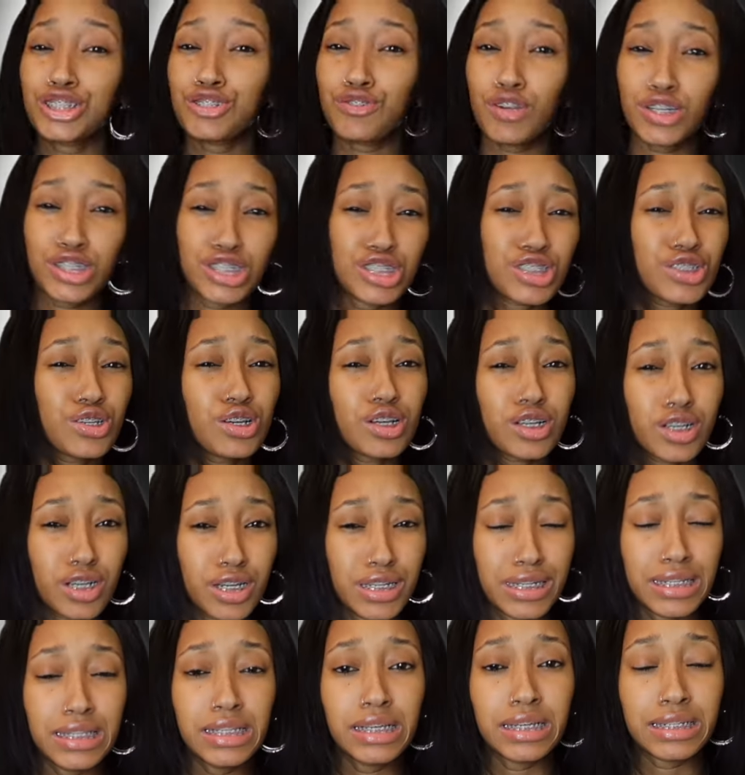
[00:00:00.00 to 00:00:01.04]
stretch it to a
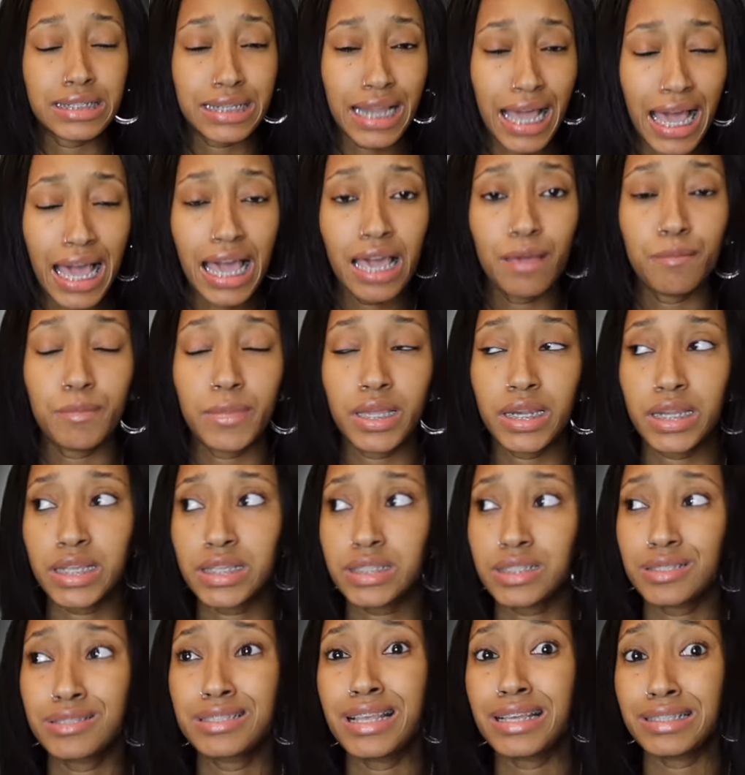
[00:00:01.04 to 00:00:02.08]
good little 9
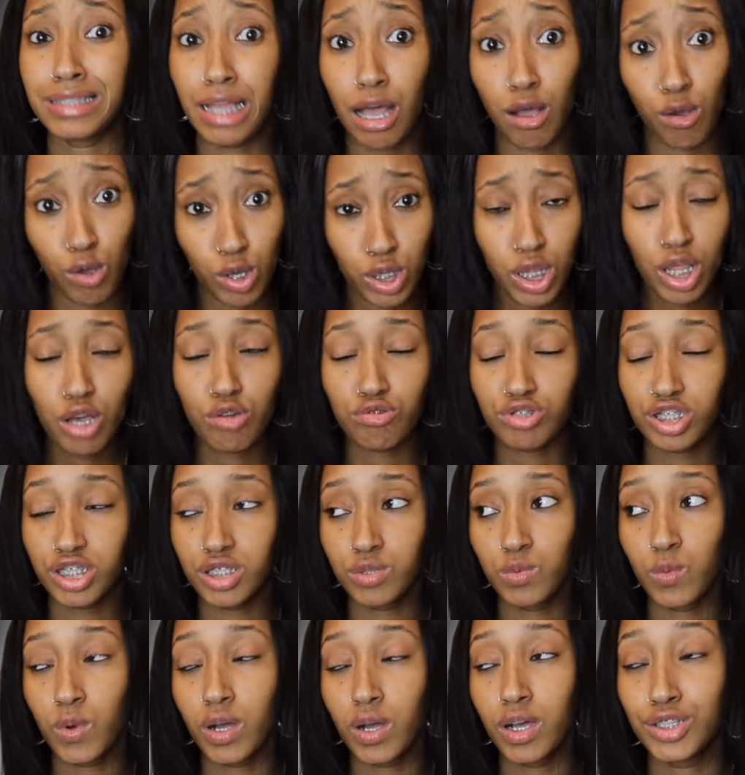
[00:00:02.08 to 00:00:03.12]
minutes. That's how close
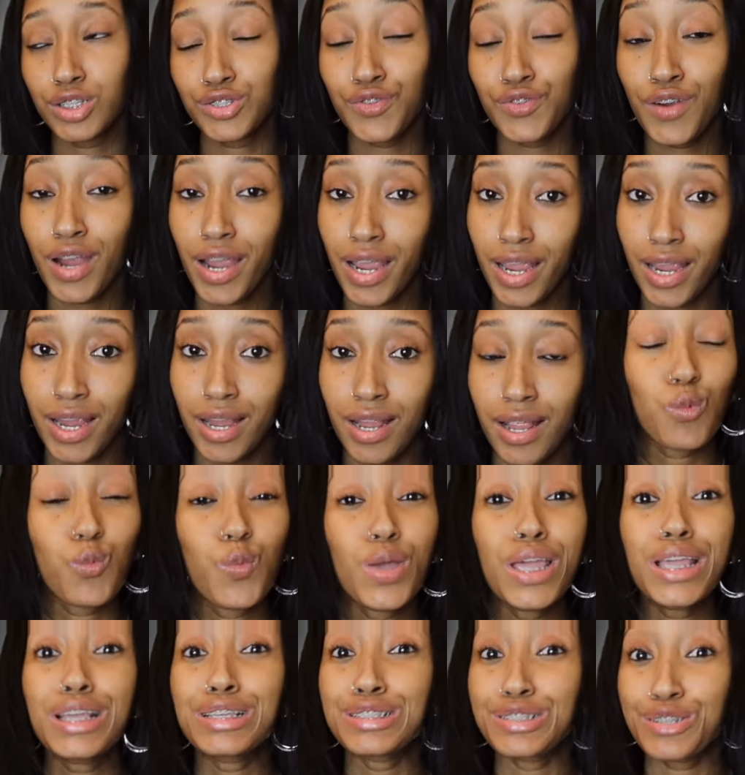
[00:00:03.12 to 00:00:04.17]
she was, right?
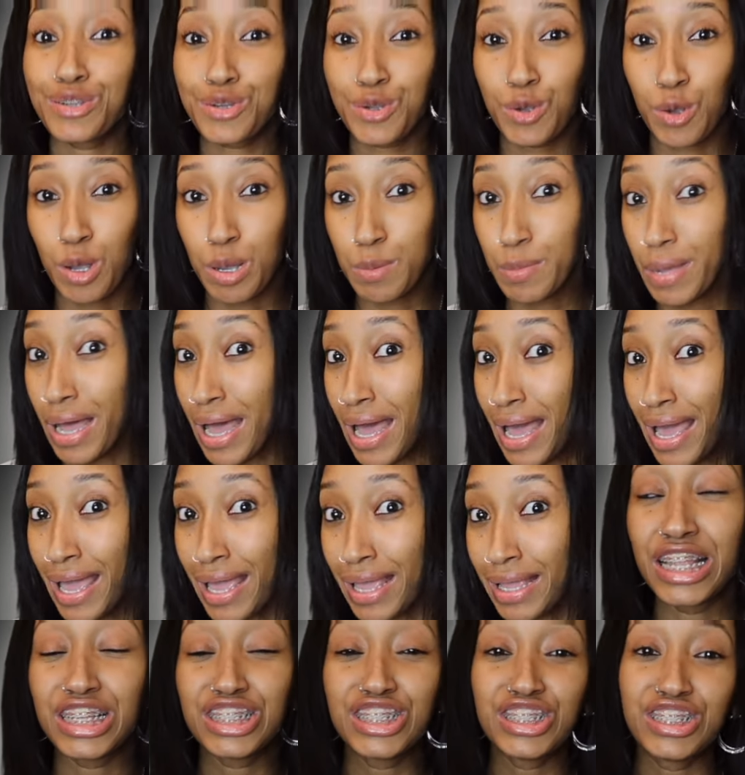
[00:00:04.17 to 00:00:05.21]
Weeks are going by
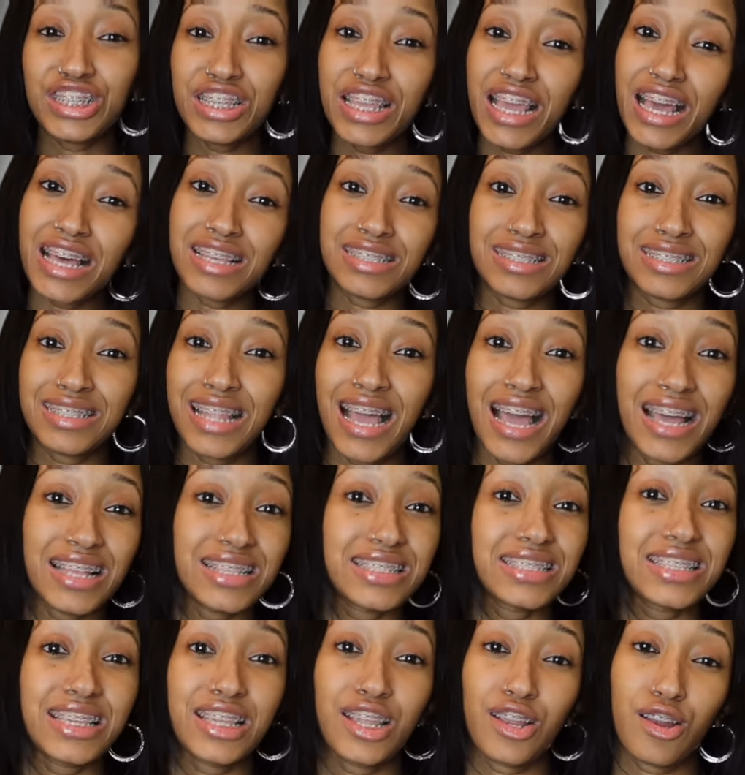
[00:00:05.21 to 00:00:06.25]
and she has
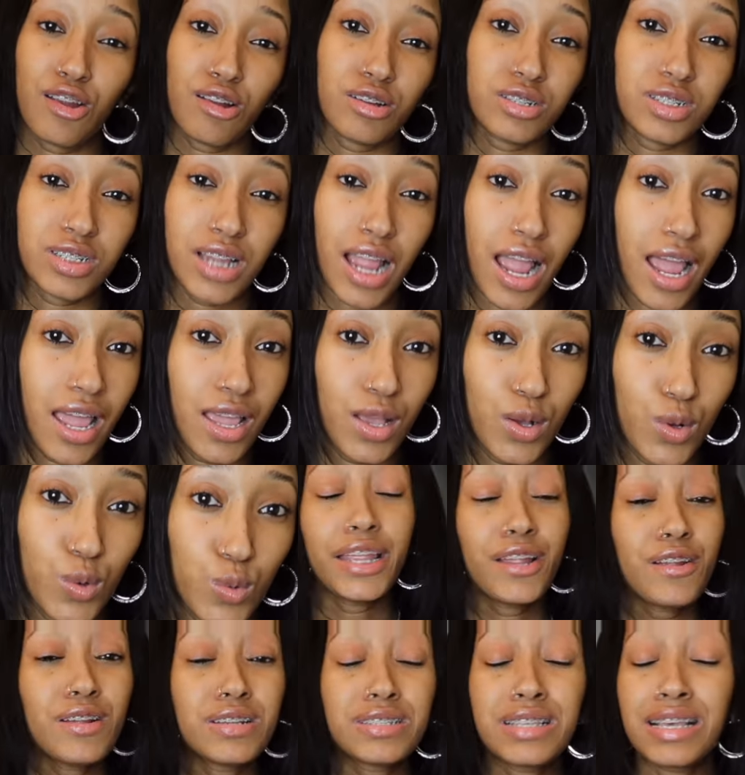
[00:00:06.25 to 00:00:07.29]
not seen her child.
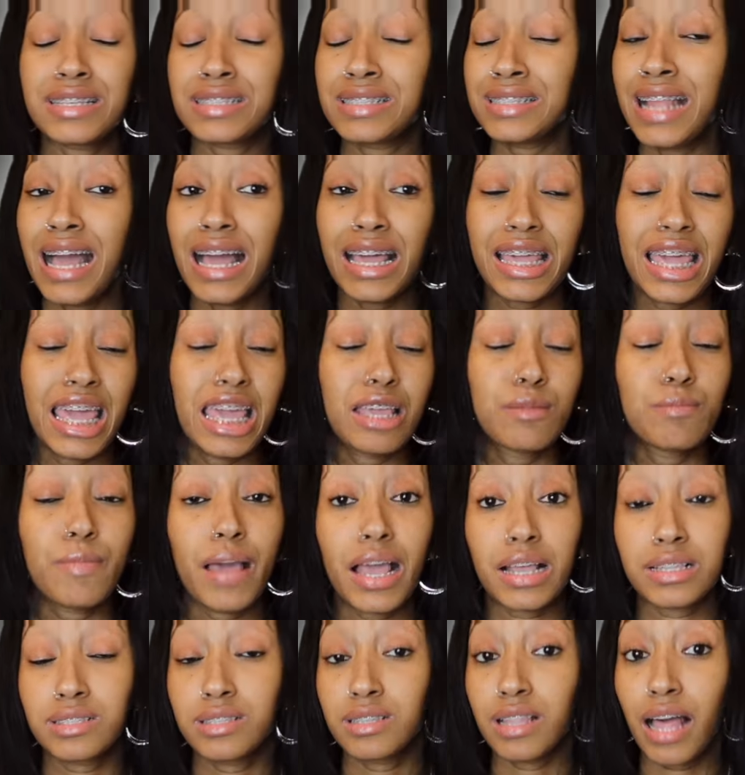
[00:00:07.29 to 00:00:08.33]
Darius has not came
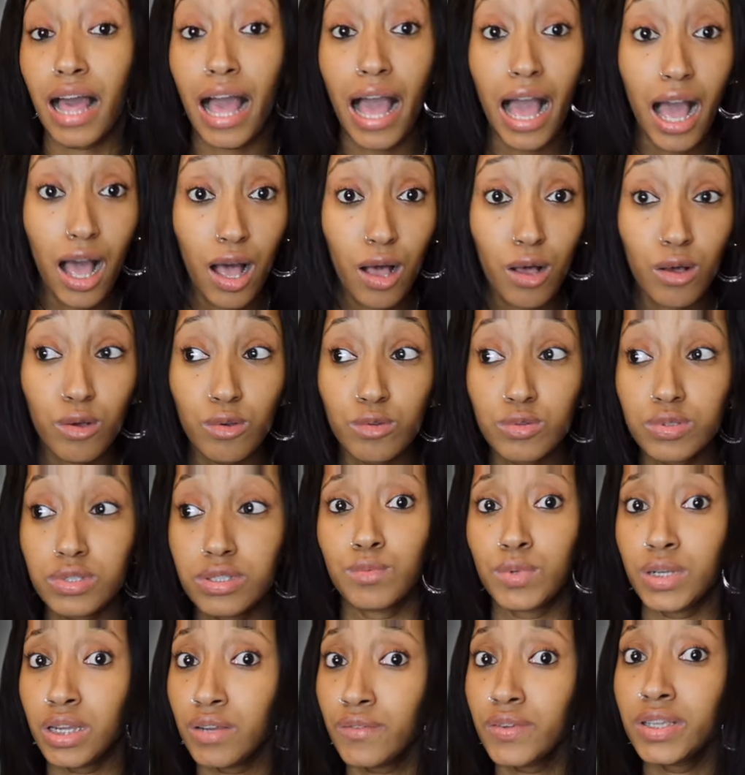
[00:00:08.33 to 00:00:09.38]
back to the house.
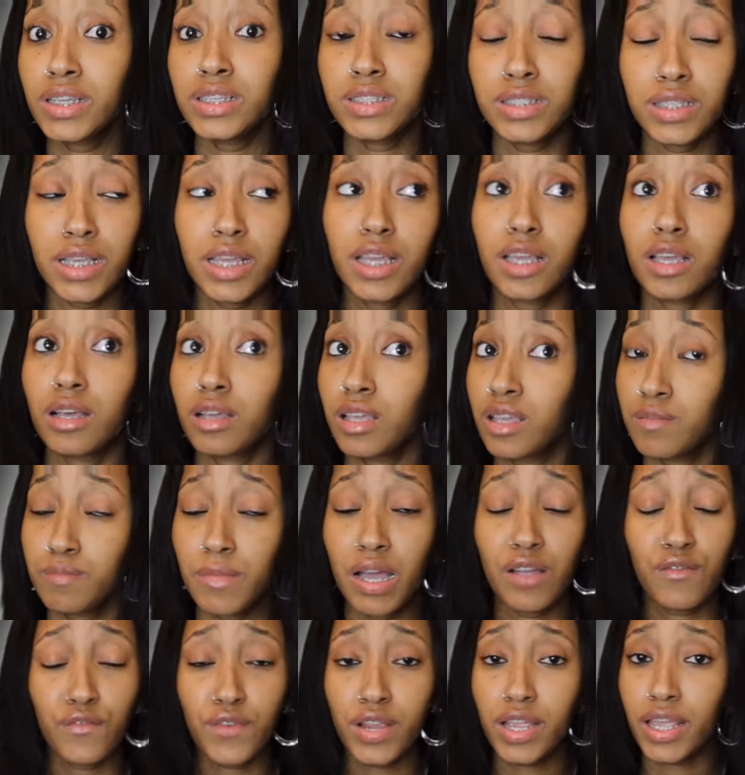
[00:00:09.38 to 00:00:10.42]
Whenever he said, if
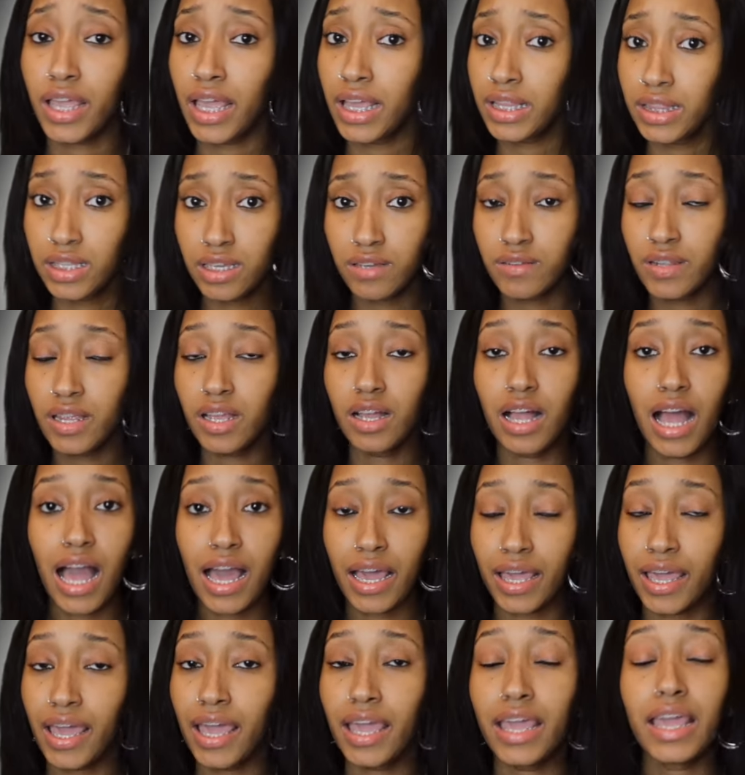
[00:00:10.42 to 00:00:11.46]
my friend can't live there,
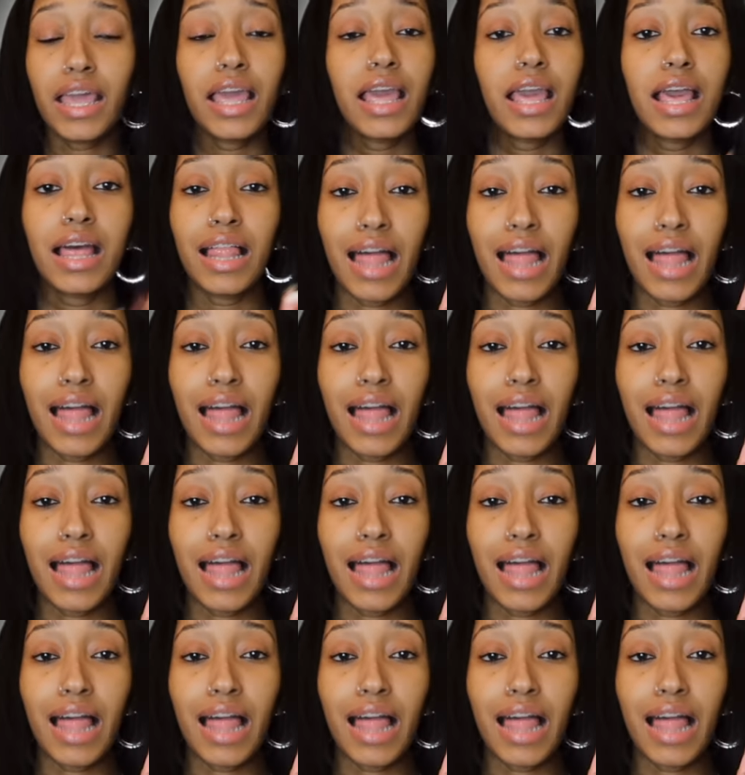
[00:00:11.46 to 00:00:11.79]
I can't.